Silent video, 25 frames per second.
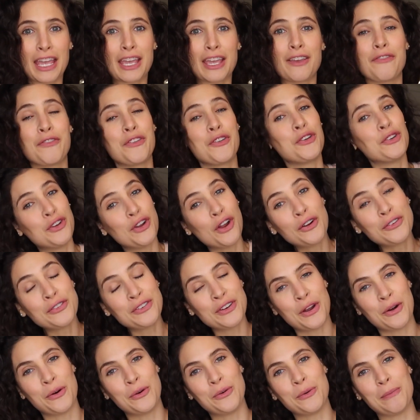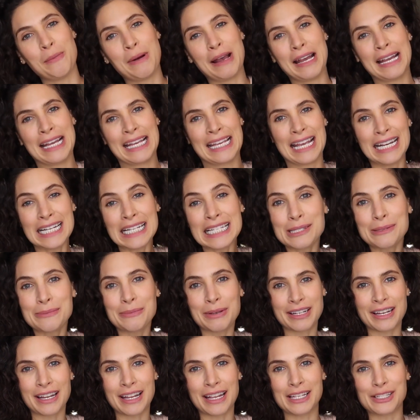If you don't know, my
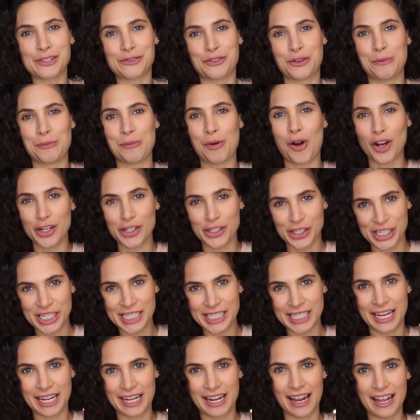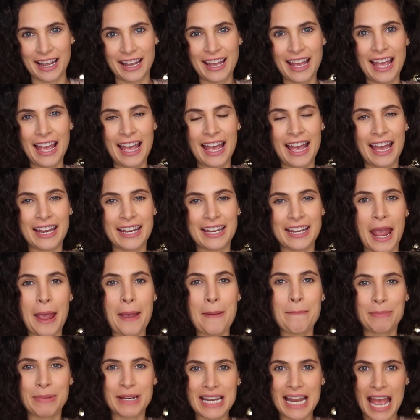husband is from Argentina, and
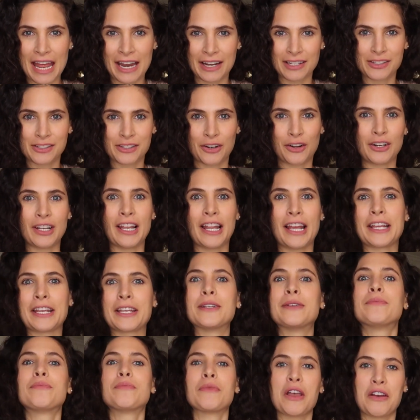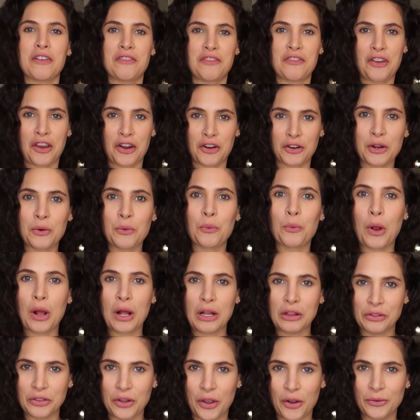empanadas are like a very
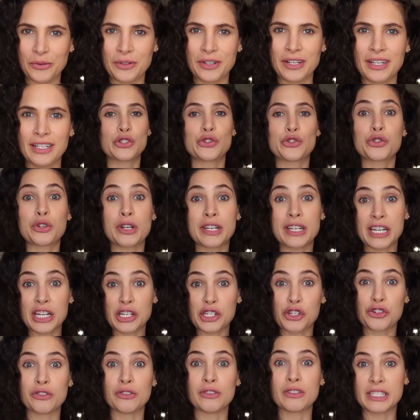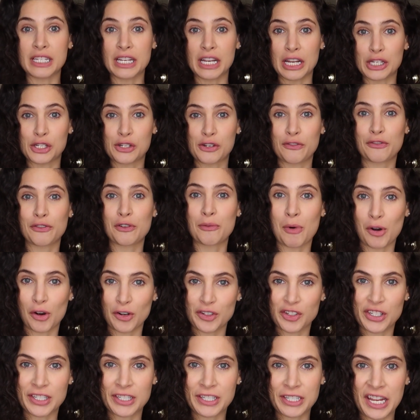well-known traditional dish from
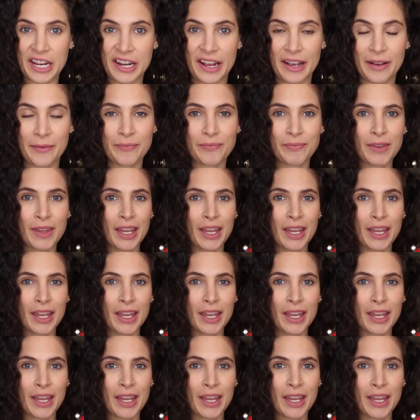Argentina.